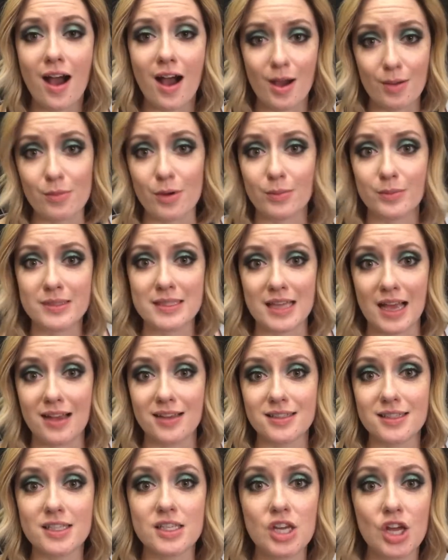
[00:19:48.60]
I'm
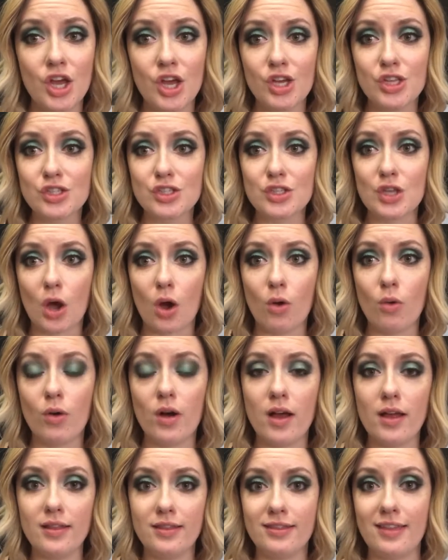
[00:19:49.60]
obsessed.
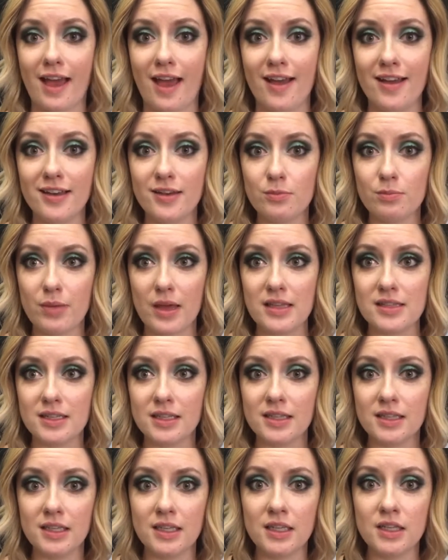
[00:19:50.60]
So that
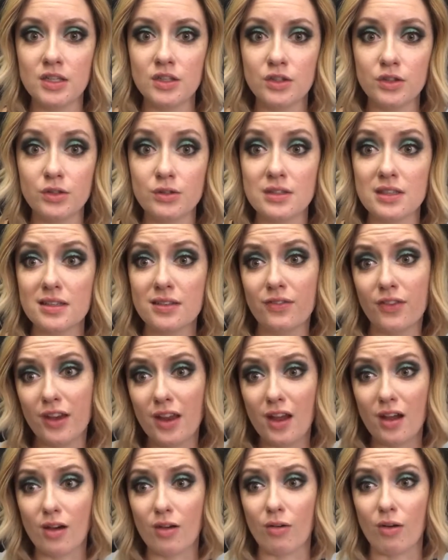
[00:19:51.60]
basically concludes this
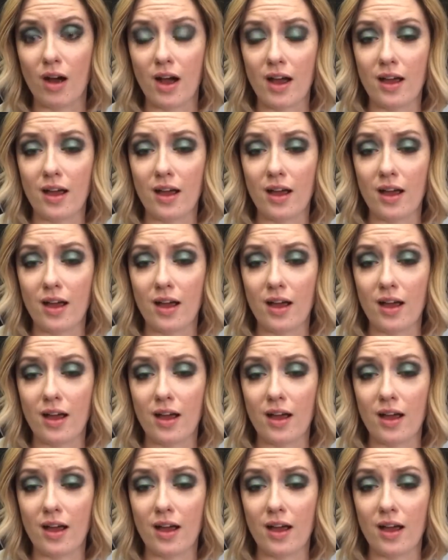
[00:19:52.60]
video.